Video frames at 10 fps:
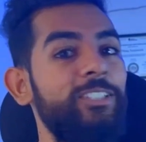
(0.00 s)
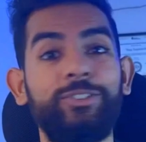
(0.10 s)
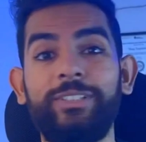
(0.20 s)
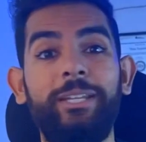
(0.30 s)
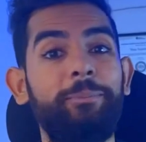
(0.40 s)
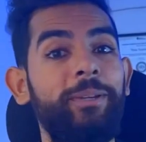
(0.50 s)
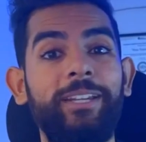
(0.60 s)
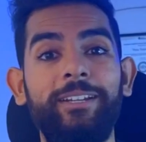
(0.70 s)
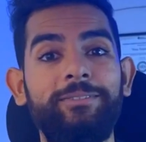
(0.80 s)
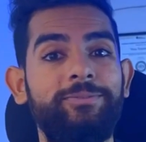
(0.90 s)
Sleeping
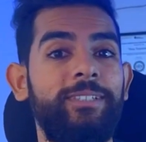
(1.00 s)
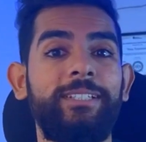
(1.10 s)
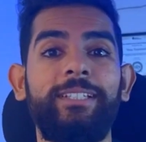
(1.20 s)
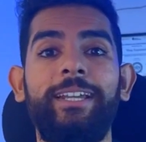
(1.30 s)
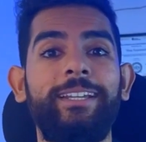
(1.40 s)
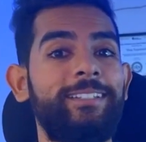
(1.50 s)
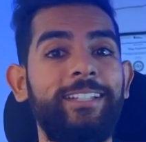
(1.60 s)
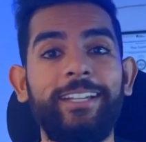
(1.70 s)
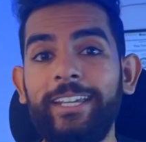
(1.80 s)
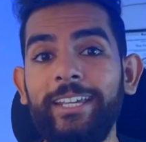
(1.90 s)
enough is like
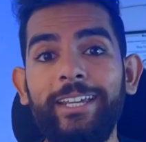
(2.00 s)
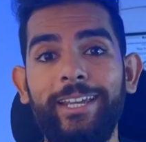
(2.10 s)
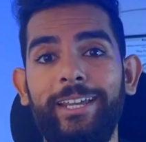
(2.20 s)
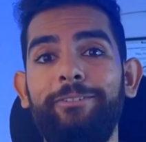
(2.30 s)
the key.